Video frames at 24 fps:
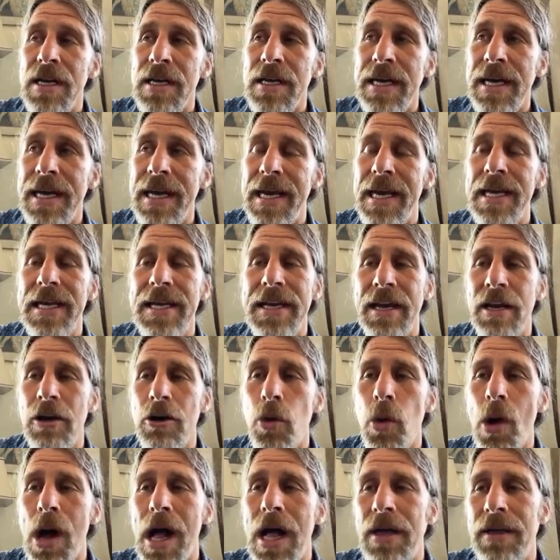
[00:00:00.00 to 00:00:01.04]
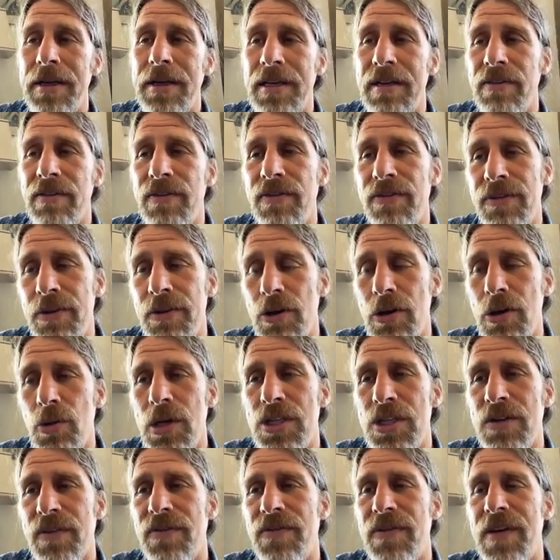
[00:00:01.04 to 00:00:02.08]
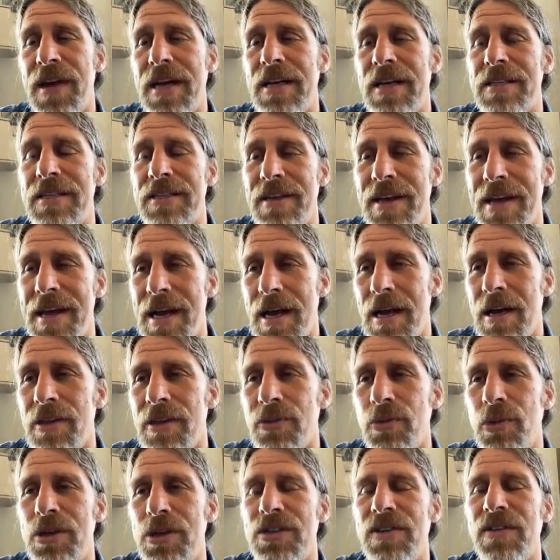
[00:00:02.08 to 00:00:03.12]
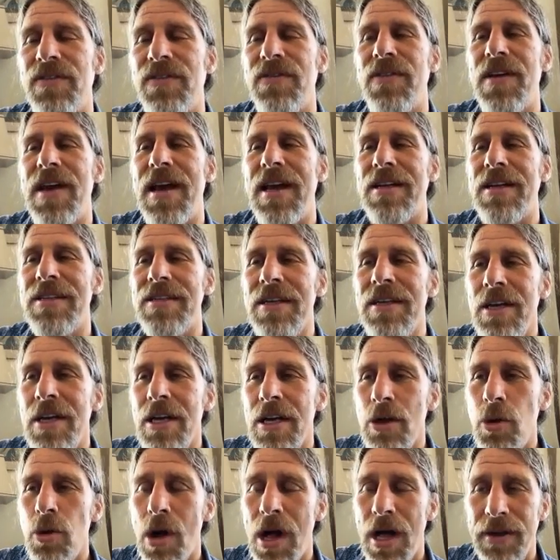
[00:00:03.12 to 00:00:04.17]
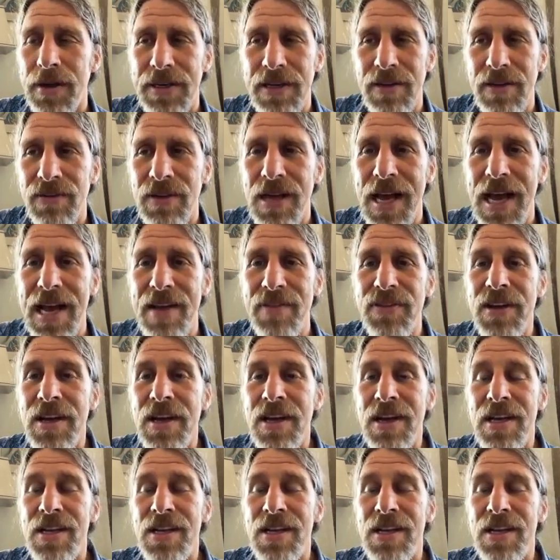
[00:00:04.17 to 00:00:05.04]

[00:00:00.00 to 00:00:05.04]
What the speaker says: can't get quality of food, which affects the health, which affects quality of life.